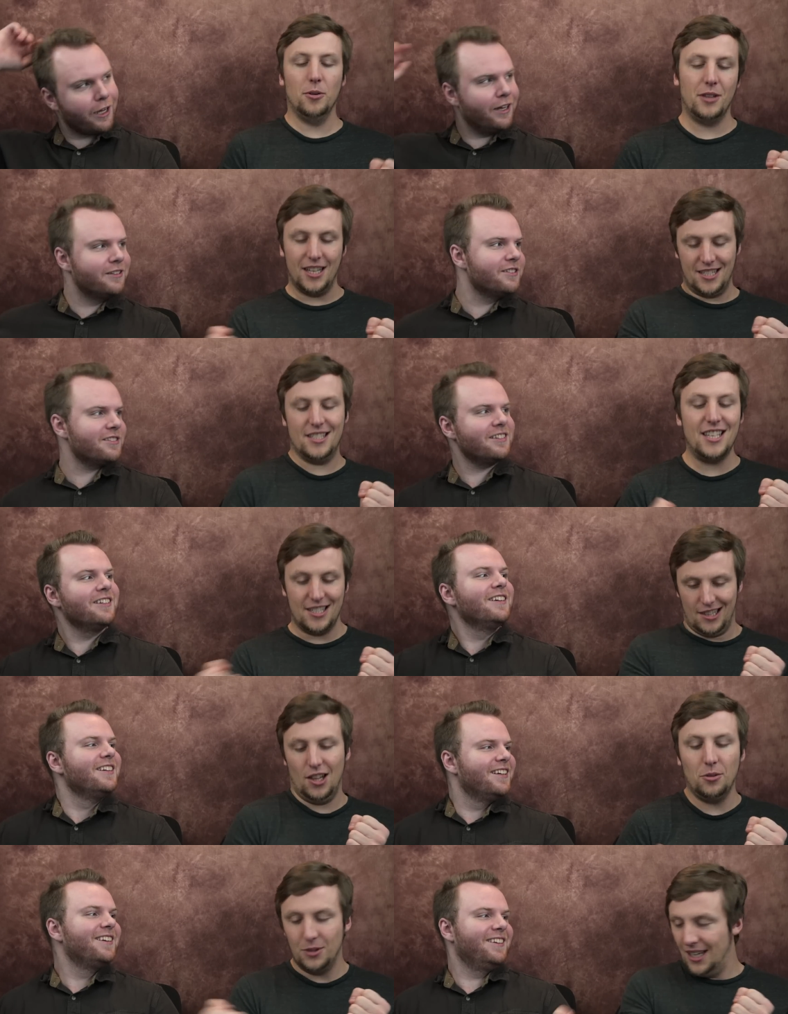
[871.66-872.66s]
Speaker 1: that he's
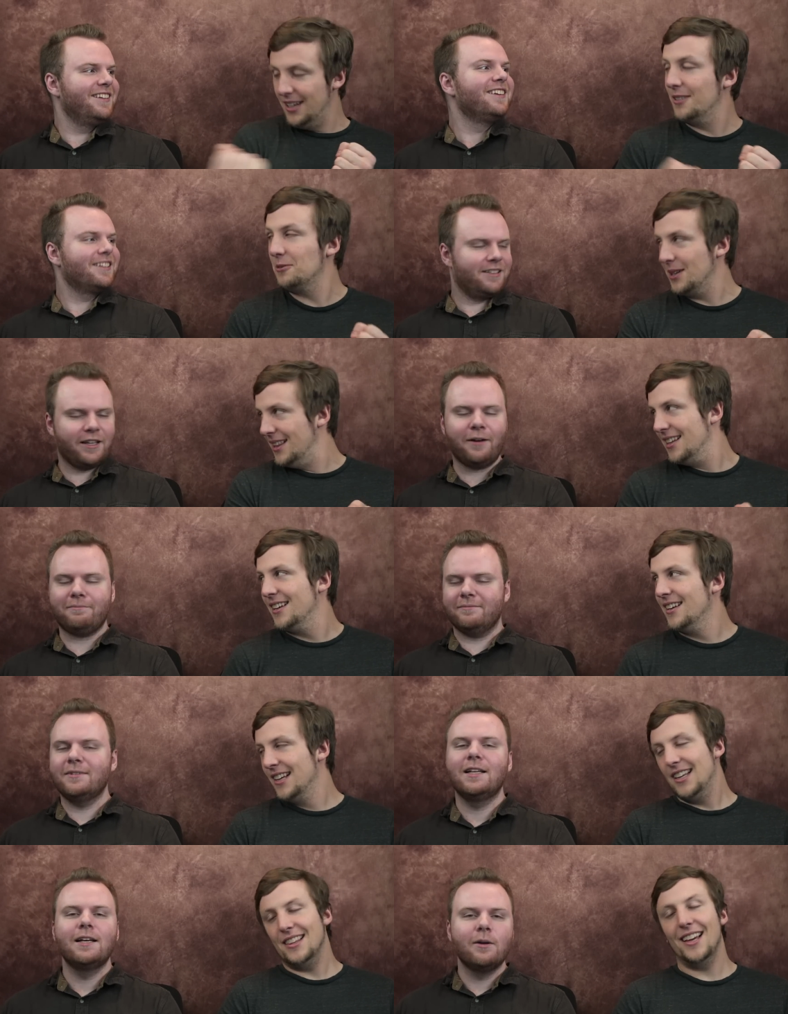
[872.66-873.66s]
loading with yep.
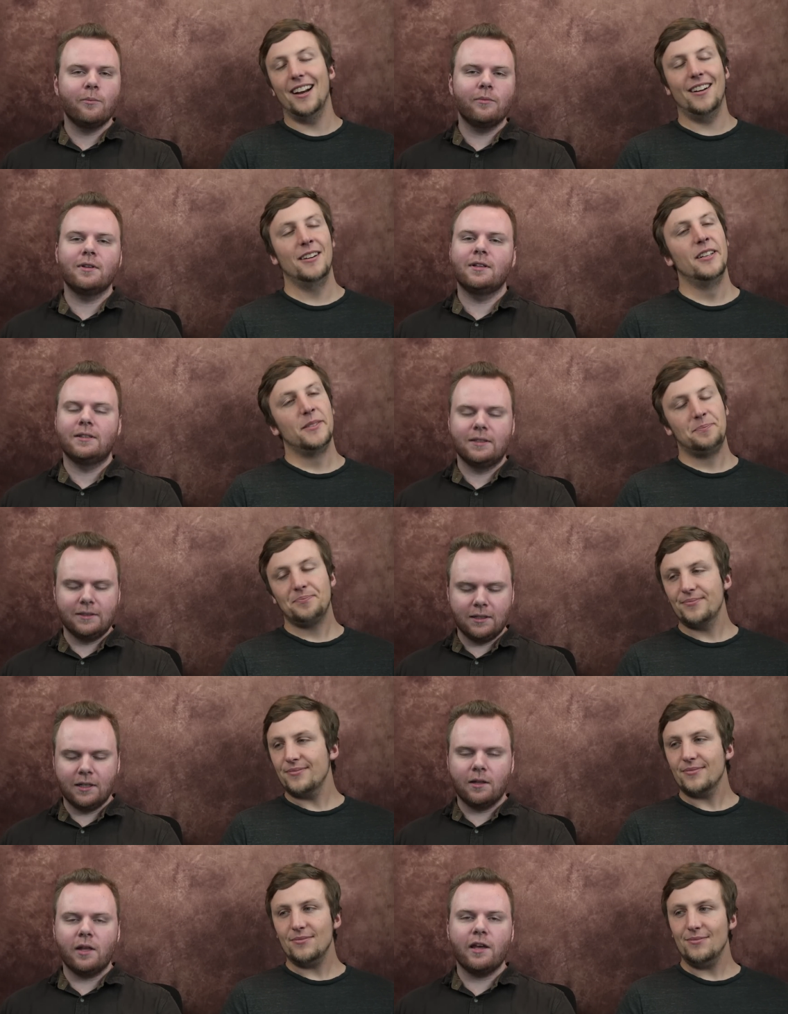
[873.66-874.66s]
there.
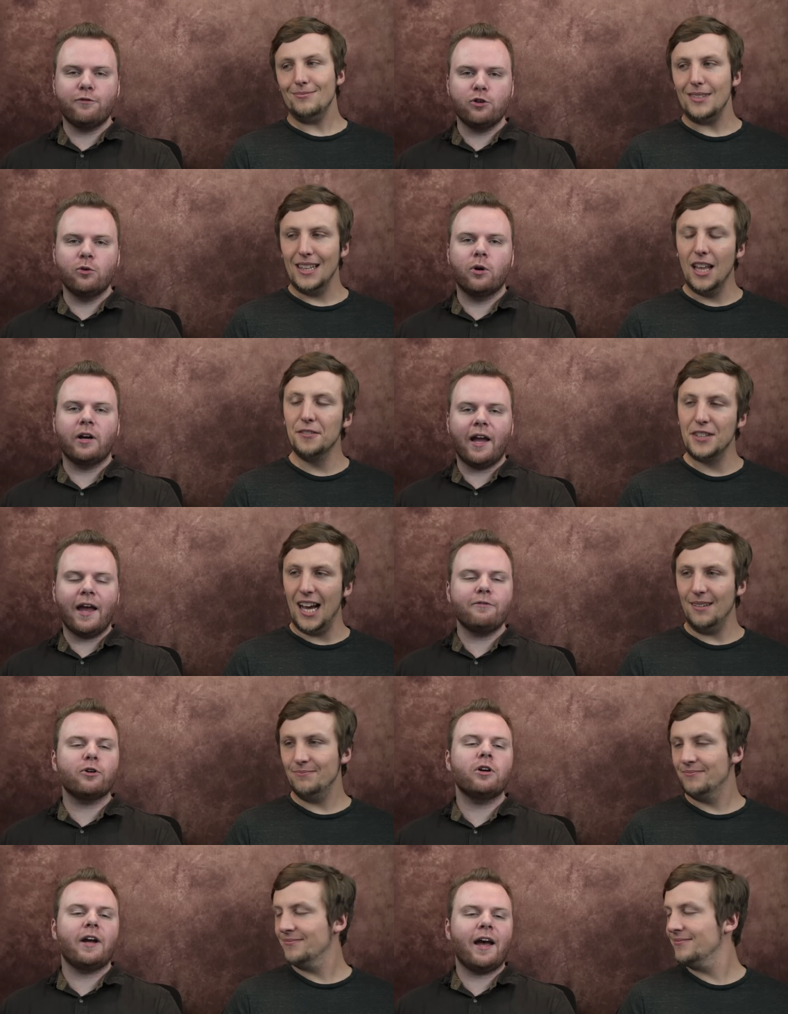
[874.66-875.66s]
Speaker 2: If you Love are that.
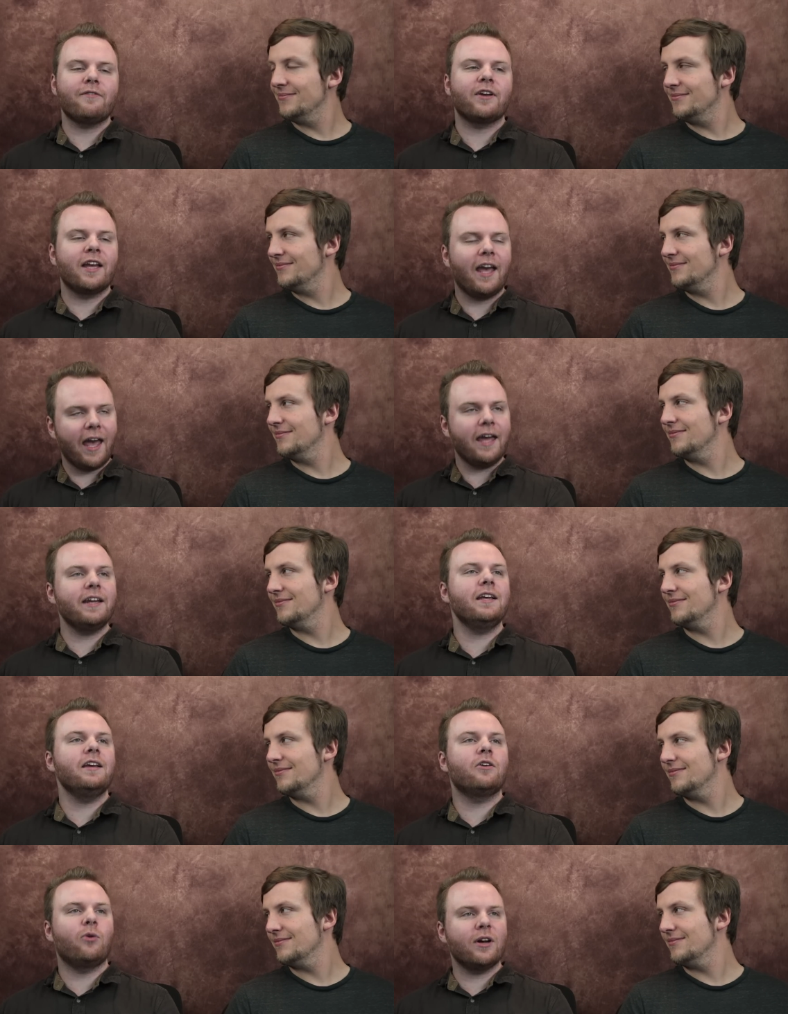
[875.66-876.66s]
ever having
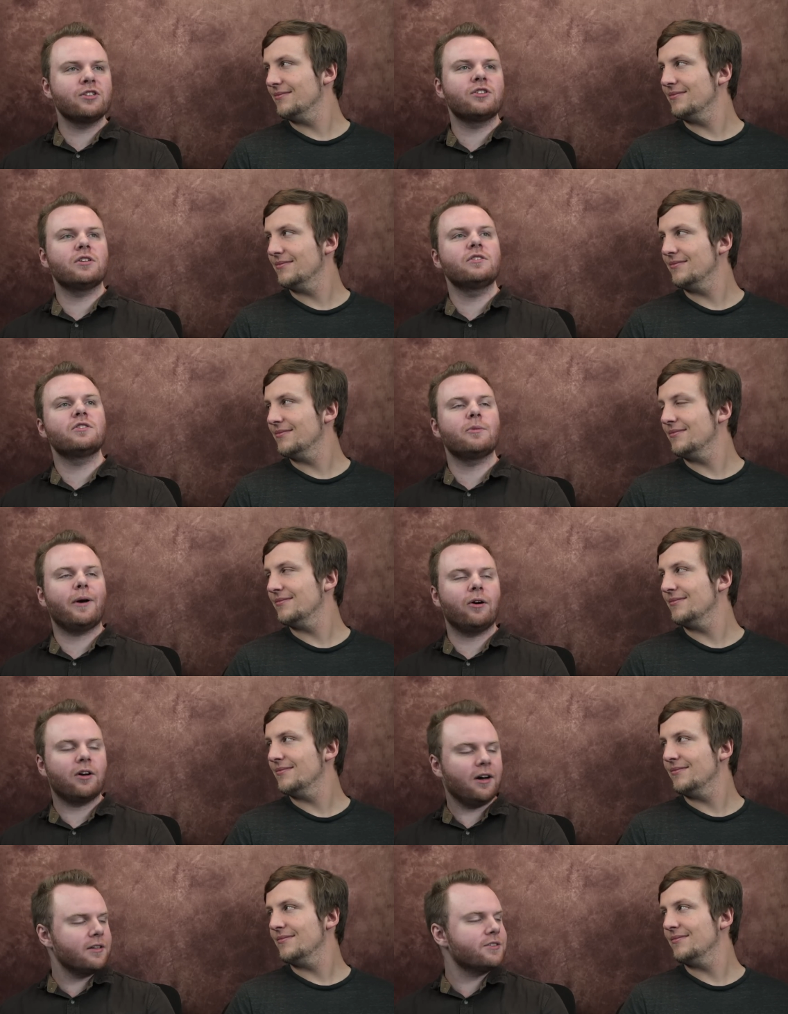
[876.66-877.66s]
any questions
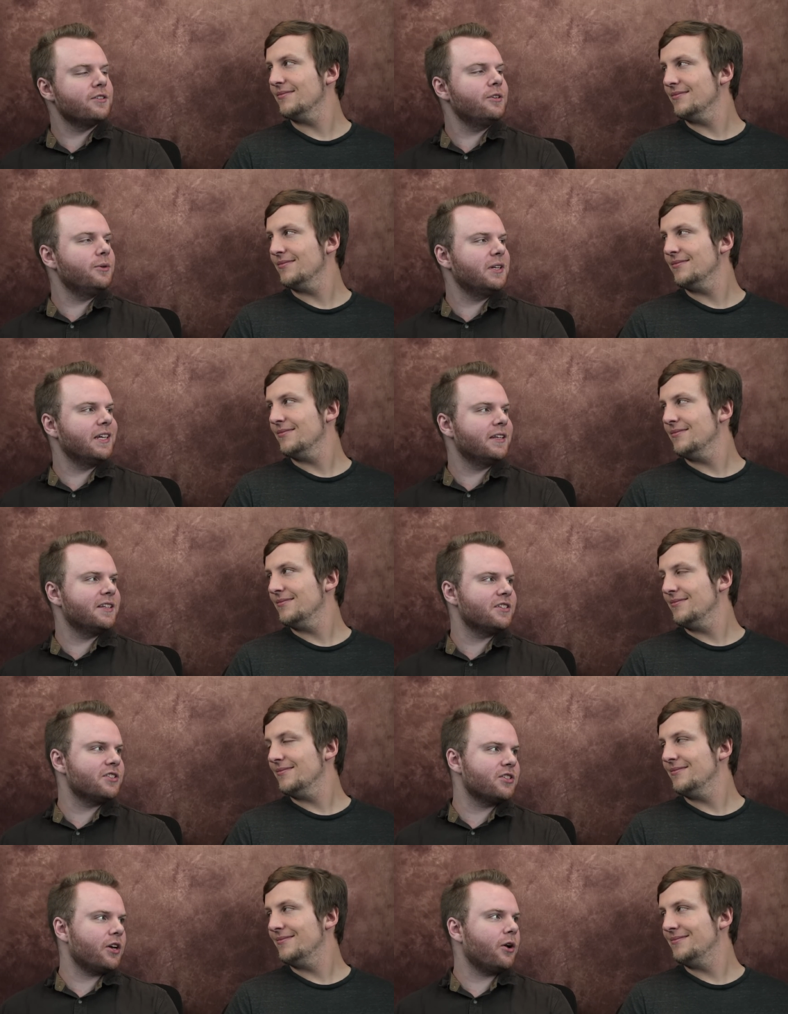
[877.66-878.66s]
about continuity in
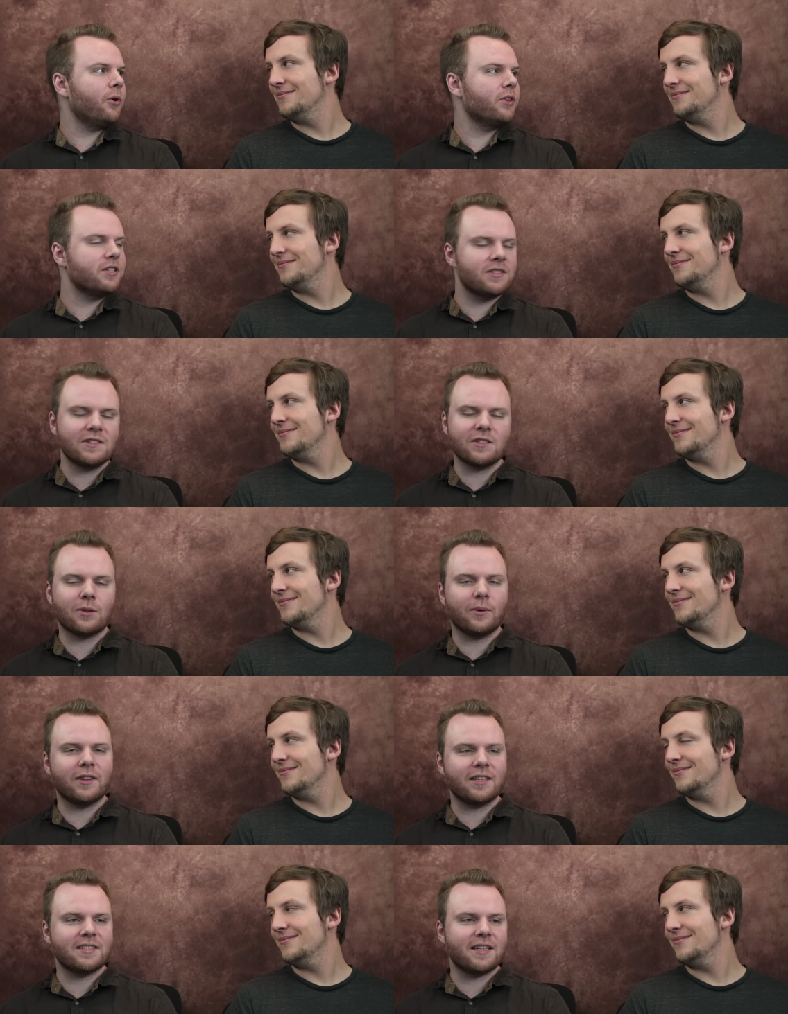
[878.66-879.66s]
this show, this is the
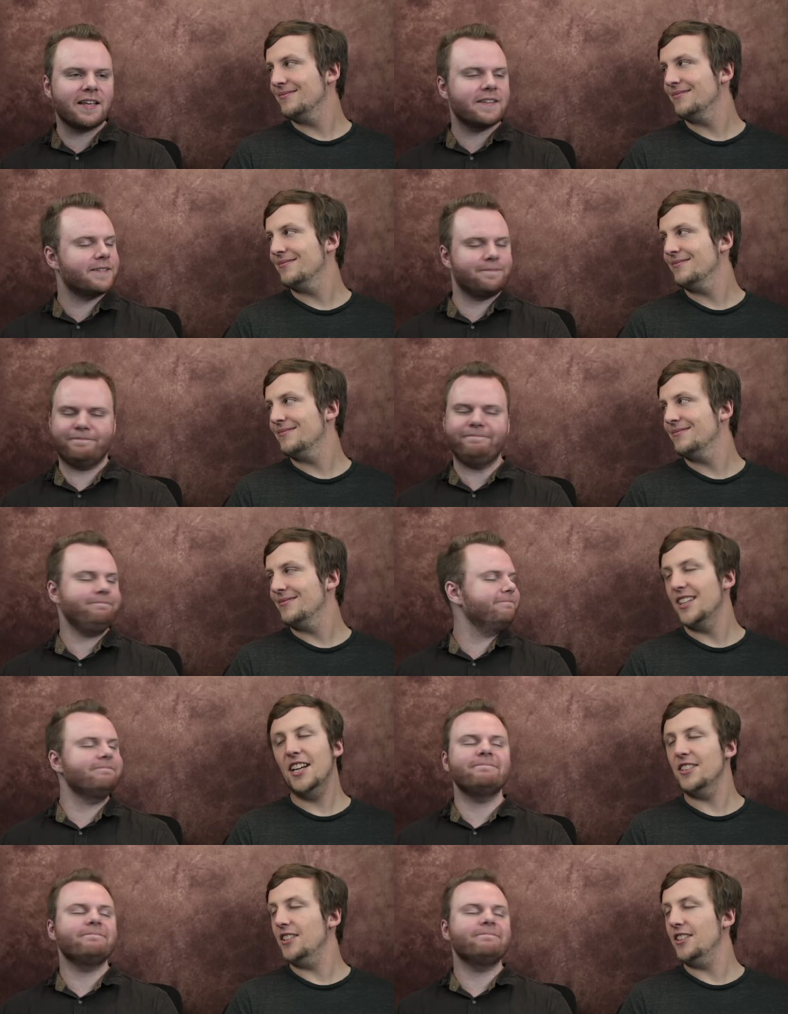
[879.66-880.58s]
one that says there's